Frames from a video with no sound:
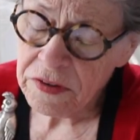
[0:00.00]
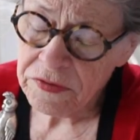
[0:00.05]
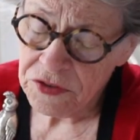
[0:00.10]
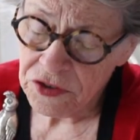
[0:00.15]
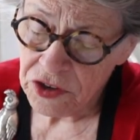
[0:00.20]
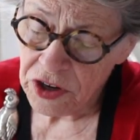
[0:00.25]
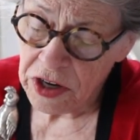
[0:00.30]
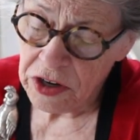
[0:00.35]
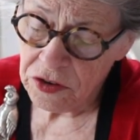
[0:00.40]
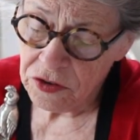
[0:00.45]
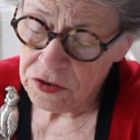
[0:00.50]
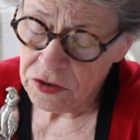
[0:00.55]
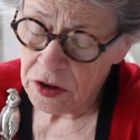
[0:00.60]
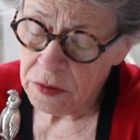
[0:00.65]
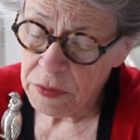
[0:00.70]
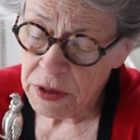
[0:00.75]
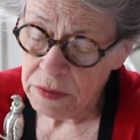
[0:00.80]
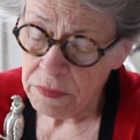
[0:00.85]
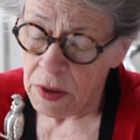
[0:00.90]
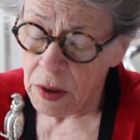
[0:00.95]
have changed. I
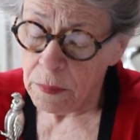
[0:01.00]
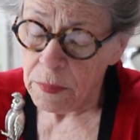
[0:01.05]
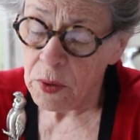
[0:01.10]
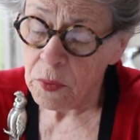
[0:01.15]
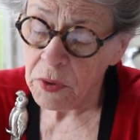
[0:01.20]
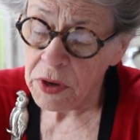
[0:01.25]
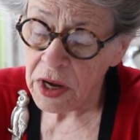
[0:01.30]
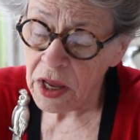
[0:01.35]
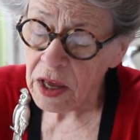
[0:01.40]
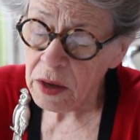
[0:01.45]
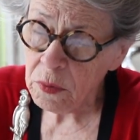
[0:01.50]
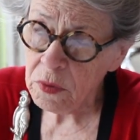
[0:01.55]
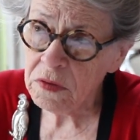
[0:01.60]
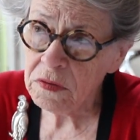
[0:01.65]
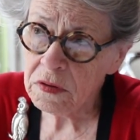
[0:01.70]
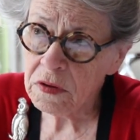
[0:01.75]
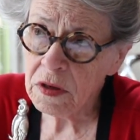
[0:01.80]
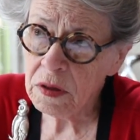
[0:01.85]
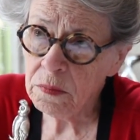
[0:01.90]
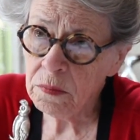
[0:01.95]
mean, but when I
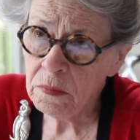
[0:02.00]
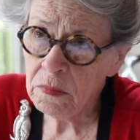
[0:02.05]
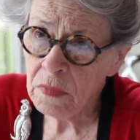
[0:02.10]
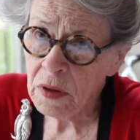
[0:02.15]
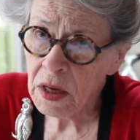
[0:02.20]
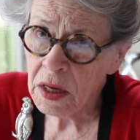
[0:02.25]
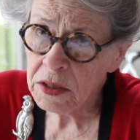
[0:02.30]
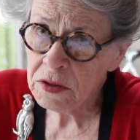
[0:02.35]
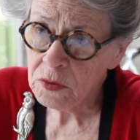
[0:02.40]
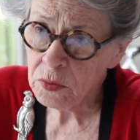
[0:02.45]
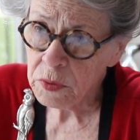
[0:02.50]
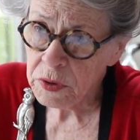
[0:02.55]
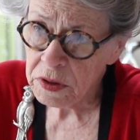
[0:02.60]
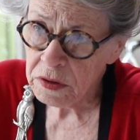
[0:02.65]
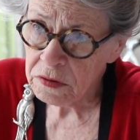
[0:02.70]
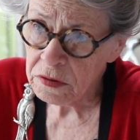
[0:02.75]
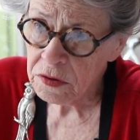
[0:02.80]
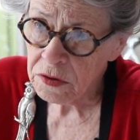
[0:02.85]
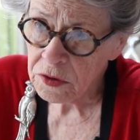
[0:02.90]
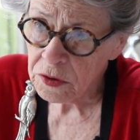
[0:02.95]
was in my
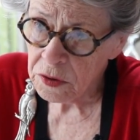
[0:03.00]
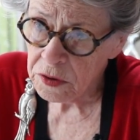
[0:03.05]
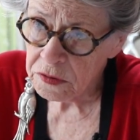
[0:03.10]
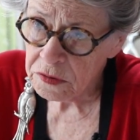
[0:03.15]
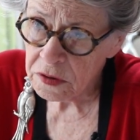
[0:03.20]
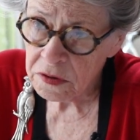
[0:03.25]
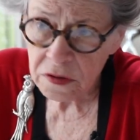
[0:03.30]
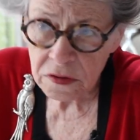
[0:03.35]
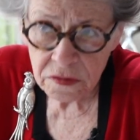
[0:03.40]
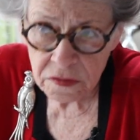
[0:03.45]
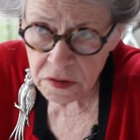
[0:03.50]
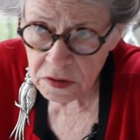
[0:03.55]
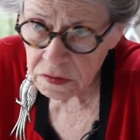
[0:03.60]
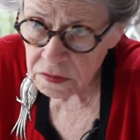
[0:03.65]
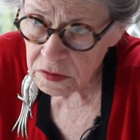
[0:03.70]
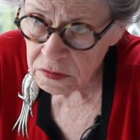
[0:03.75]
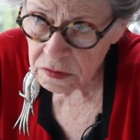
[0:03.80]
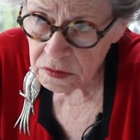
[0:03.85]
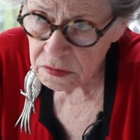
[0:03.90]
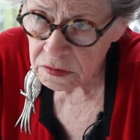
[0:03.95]
20s and 30s, in the
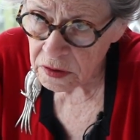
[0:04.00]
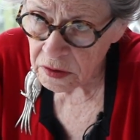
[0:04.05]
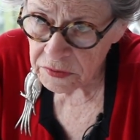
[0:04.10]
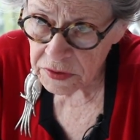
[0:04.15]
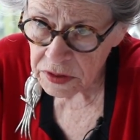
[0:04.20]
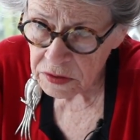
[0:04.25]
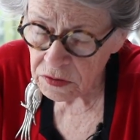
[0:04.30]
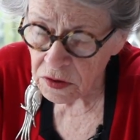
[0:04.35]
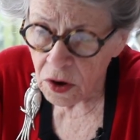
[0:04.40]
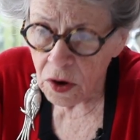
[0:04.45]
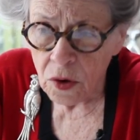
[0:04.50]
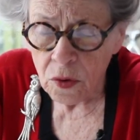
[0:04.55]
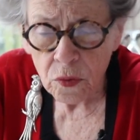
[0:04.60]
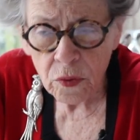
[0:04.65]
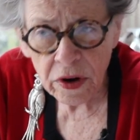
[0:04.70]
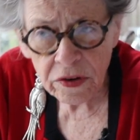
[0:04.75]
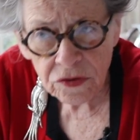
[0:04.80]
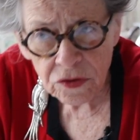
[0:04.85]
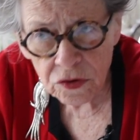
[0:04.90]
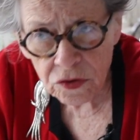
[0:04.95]
60s and 70s,
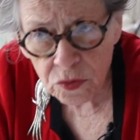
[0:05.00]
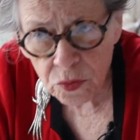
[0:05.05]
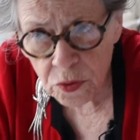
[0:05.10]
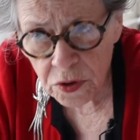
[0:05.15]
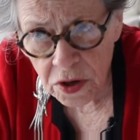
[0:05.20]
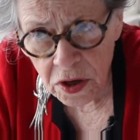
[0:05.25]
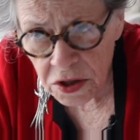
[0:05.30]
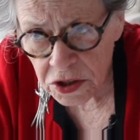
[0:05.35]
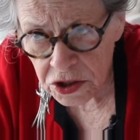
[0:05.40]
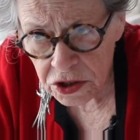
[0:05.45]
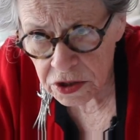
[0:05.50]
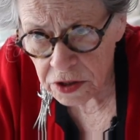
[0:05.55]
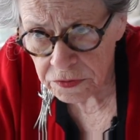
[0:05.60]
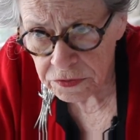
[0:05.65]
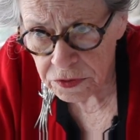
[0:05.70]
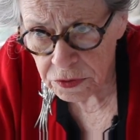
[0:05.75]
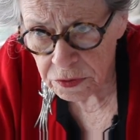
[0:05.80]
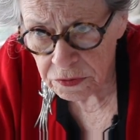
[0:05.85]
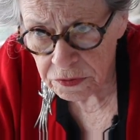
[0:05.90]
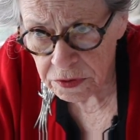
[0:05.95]
restaurants were not
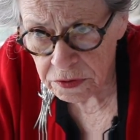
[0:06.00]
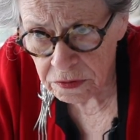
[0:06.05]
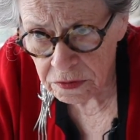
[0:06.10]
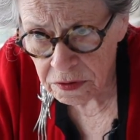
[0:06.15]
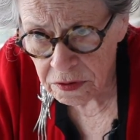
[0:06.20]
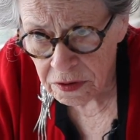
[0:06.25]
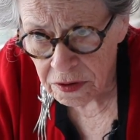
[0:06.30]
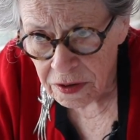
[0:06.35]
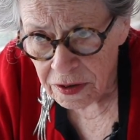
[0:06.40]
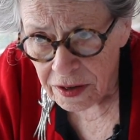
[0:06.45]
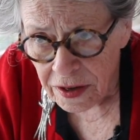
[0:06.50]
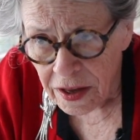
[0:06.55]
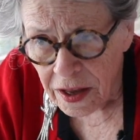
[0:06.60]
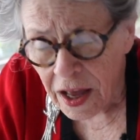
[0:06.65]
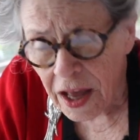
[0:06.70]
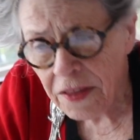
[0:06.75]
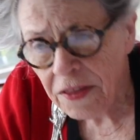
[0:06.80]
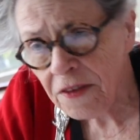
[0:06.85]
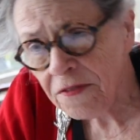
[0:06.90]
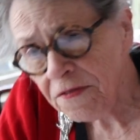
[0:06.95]
chef driven.
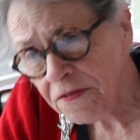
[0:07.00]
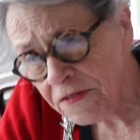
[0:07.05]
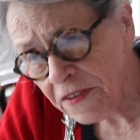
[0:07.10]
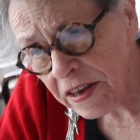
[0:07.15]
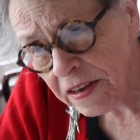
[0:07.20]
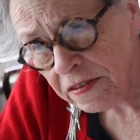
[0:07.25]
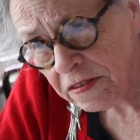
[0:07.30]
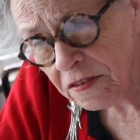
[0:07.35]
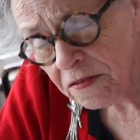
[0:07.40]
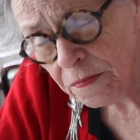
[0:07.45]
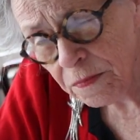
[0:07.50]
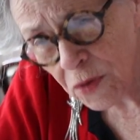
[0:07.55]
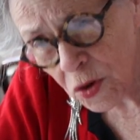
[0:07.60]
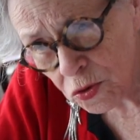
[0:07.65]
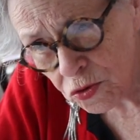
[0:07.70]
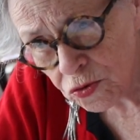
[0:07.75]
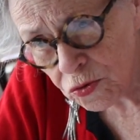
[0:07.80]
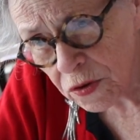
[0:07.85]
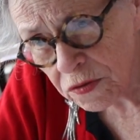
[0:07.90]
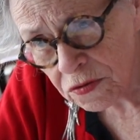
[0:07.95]
And the face of
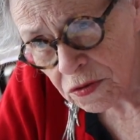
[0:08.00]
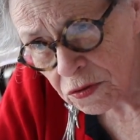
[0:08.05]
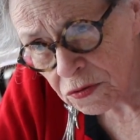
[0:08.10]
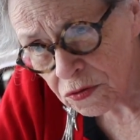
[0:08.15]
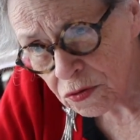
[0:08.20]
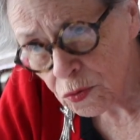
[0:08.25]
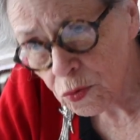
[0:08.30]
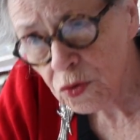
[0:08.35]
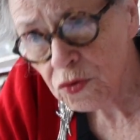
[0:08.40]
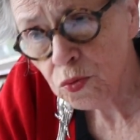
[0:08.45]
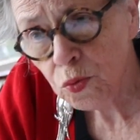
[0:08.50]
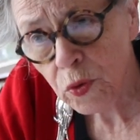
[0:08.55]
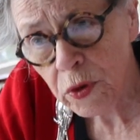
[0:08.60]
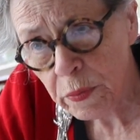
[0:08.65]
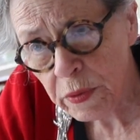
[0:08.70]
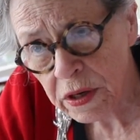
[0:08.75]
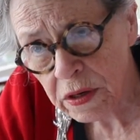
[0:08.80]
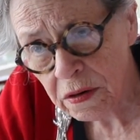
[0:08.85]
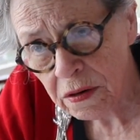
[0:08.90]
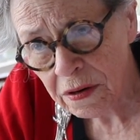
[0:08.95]
most restaurants was
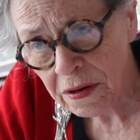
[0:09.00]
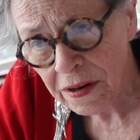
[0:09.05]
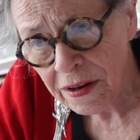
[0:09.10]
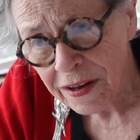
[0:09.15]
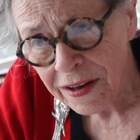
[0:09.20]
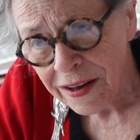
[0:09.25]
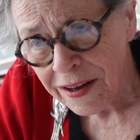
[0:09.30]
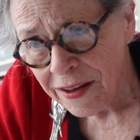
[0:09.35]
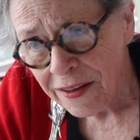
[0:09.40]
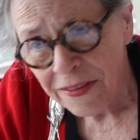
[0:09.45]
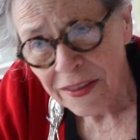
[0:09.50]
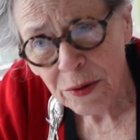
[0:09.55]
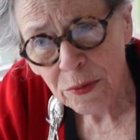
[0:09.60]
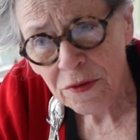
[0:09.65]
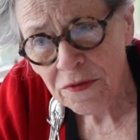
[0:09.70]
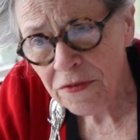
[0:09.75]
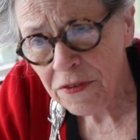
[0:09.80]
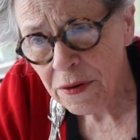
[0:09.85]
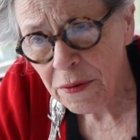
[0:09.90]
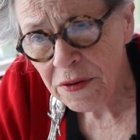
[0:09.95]
women. There were
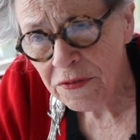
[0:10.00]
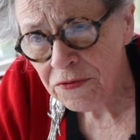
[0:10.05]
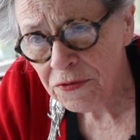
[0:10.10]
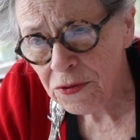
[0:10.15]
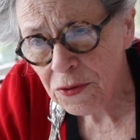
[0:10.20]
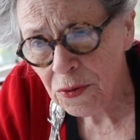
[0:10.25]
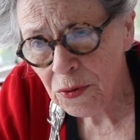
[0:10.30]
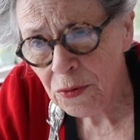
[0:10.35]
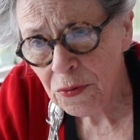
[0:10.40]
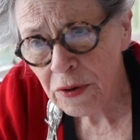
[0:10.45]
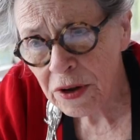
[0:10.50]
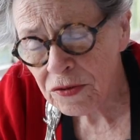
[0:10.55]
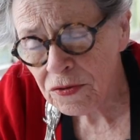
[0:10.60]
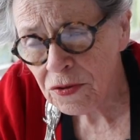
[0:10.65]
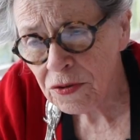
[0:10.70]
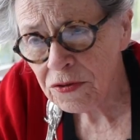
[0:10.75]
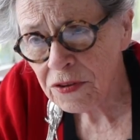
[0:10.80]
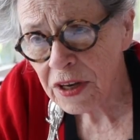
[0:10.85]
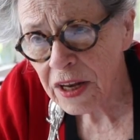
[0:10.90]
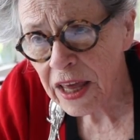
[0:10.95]
very few
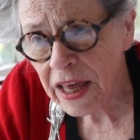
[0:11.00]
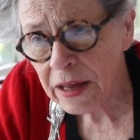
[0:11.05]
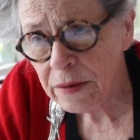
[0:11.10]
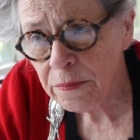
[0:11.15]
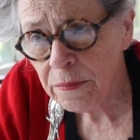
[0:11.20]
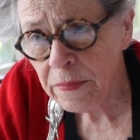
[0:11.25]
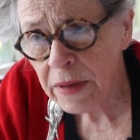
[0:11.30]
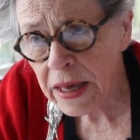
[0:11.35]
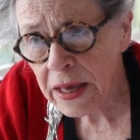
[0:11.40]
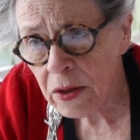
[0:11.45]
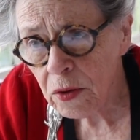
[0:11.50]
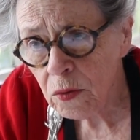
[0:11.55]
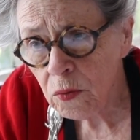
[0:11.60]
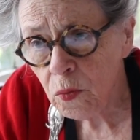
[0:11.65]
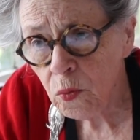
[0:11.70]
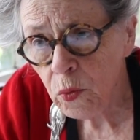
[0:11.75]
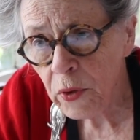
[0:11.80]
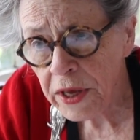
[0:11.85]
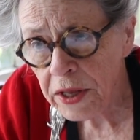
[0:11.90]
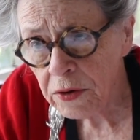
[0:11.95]
restaurants that had male
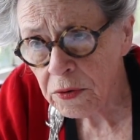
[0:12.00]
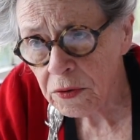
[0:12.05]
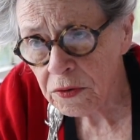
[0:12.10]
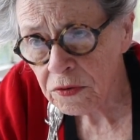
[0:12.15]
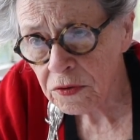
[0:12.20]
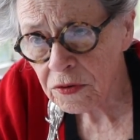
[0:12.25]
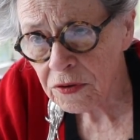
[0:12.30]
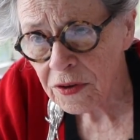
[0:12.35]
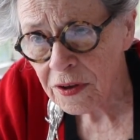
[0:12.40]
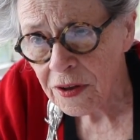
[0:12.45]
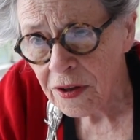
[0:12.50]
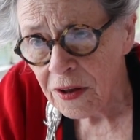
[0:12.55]
waiters.